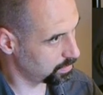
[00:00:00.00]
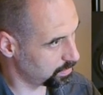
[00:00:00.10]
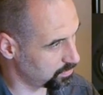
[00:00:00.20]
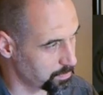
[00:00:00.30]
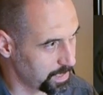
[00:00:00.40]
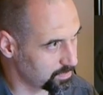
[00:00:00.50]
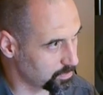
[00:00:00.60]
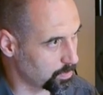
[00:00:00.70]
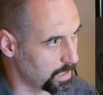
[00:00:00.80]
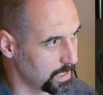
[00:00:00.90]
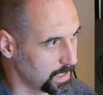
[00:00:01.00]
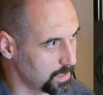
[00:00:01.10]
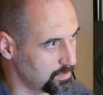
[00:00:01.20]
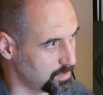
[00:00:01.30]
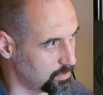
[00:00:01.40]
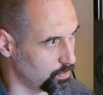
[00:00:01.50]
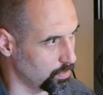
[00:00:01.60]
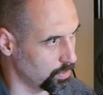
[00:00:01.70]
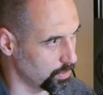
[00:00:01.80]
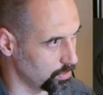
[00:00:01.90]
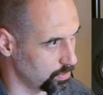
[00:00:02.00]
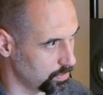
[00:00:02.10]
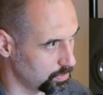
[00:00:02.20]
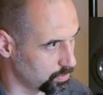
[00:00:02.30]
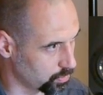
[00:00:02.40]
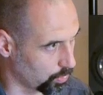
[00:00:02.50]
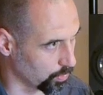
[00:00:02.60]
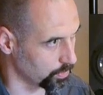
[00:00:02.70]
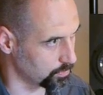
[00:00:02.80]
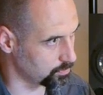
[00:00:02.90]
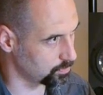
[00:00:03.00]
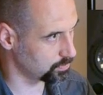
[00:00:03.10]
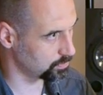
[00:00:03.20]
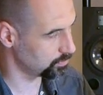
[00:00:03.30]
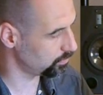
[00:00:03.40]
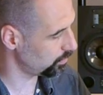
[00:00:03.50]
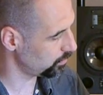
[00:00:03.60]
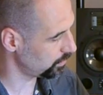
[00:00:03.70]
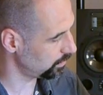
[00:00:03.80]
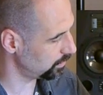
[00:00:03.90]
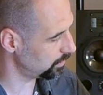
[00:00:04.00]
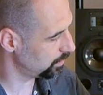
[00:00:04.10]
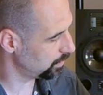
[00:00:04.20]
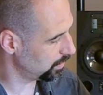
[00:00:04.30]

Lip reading: This makes it quite easy to learn chords, so you can